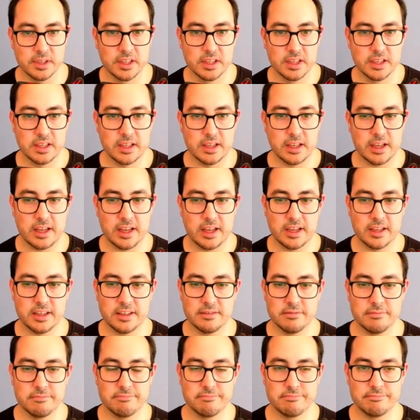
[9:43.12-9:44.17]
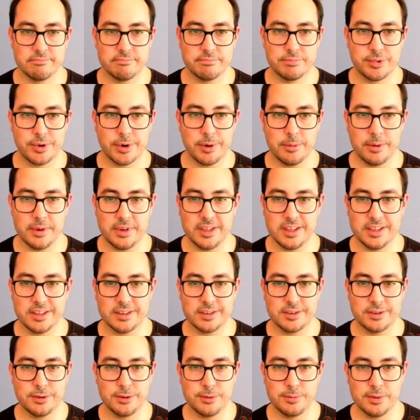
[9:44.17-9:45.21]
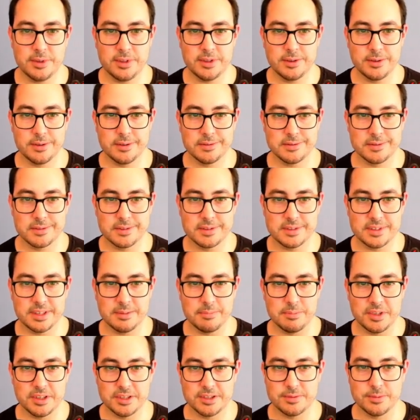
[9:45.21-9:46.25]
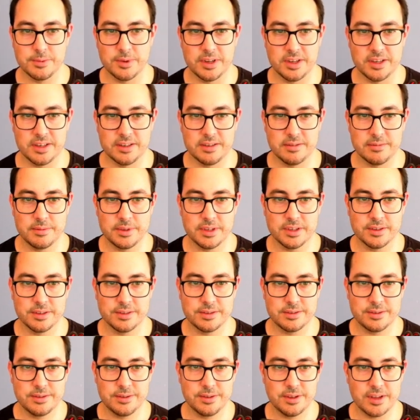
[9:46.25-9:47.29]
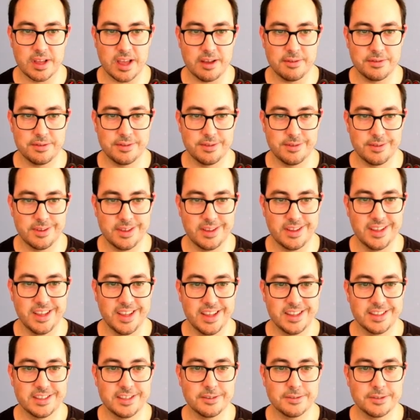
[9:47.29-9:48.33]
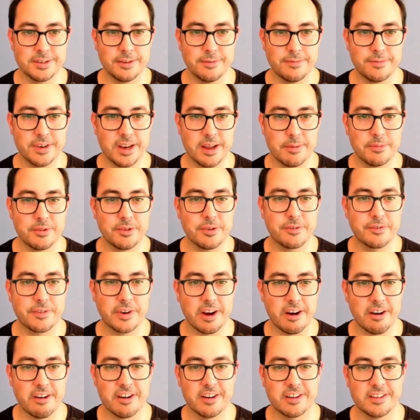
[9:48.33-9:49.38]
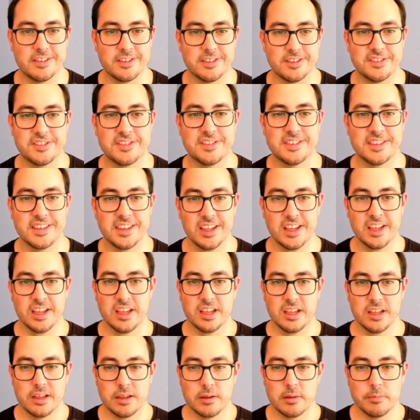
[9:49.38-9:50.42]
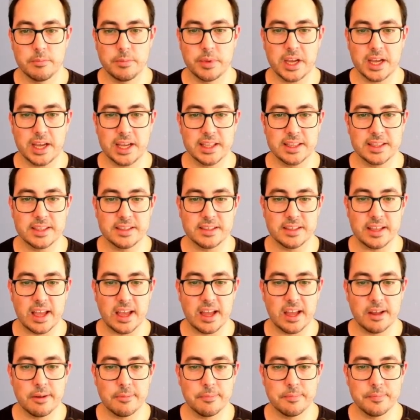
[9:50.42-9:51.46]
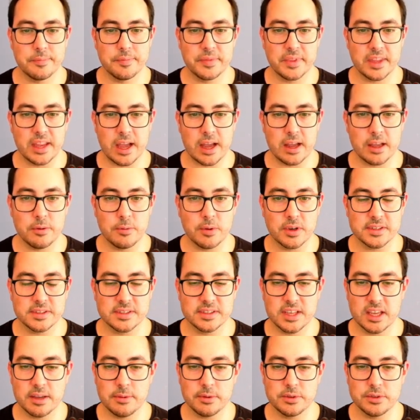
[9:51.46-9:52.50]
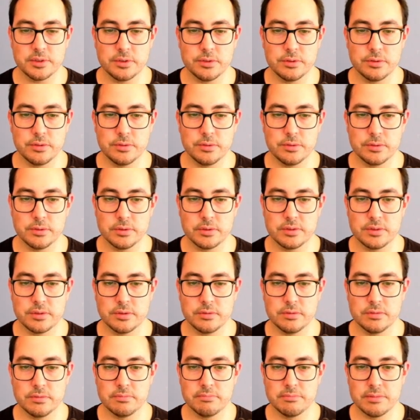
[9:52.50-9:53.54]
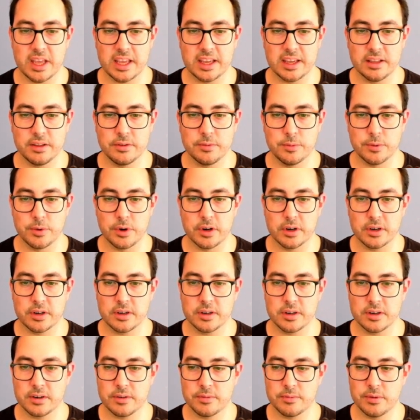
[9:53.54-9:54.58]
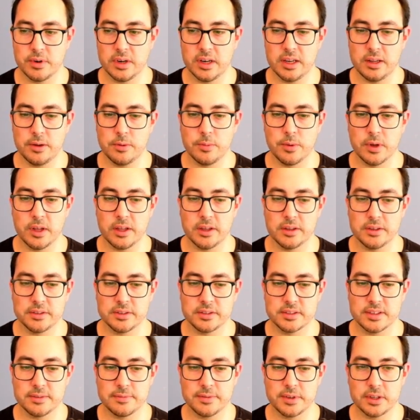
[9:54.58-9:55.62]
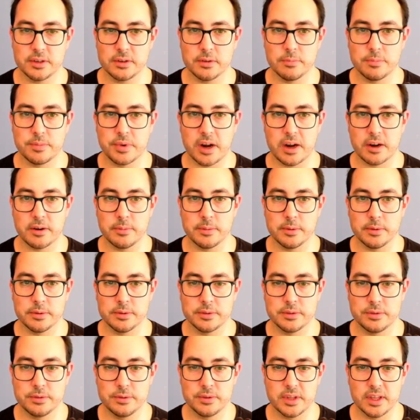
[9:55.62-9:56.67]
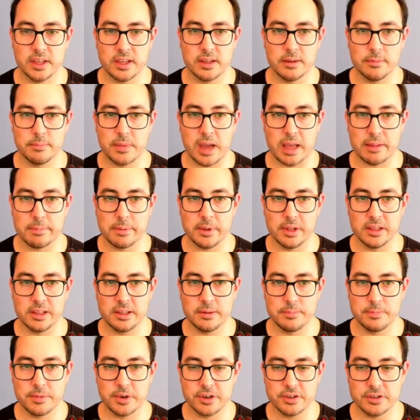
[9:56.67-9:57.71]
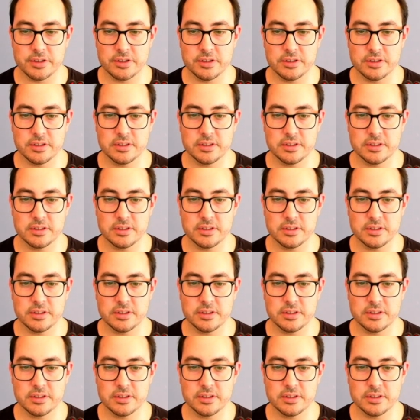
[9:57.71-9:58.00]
and probably could be the simplest one because you don't have in terms of number of characters. But I wasn't able to make it work really well, something comparable to the Matplotlib version.